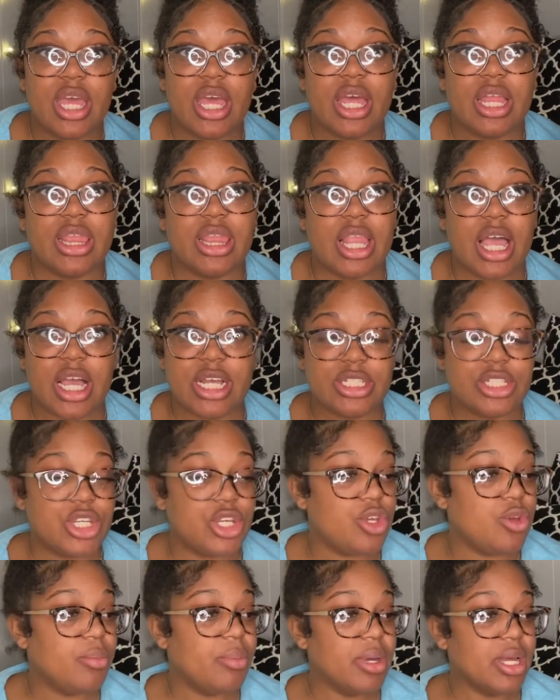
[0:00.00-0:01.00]
lie to
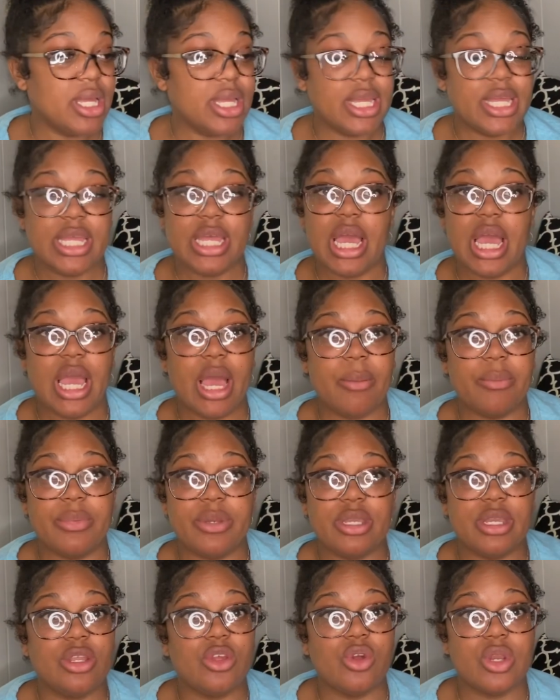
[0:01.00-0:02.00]
you, but
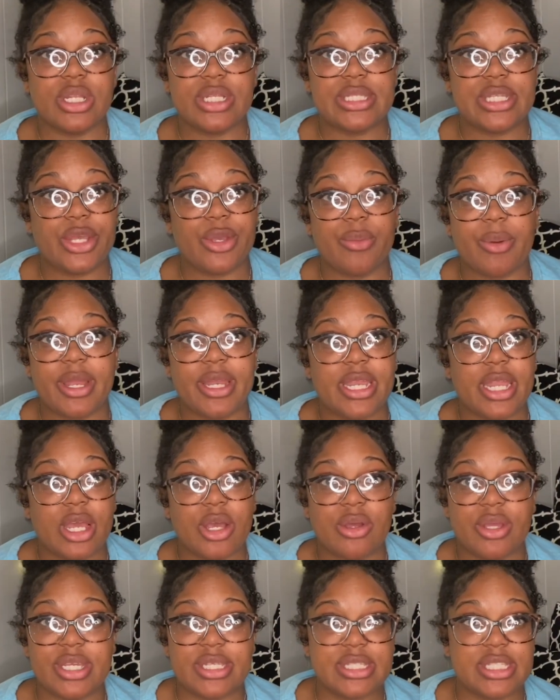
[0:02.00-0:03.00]
I'm going to tell you right now,
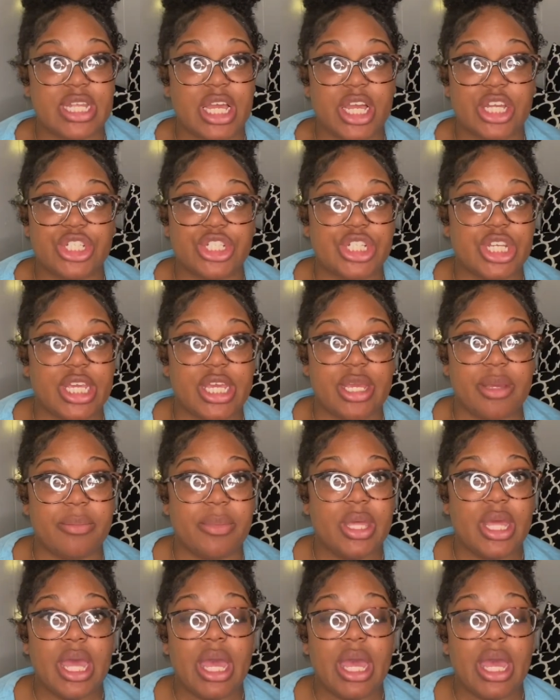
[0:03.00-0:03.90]
it's not cheap.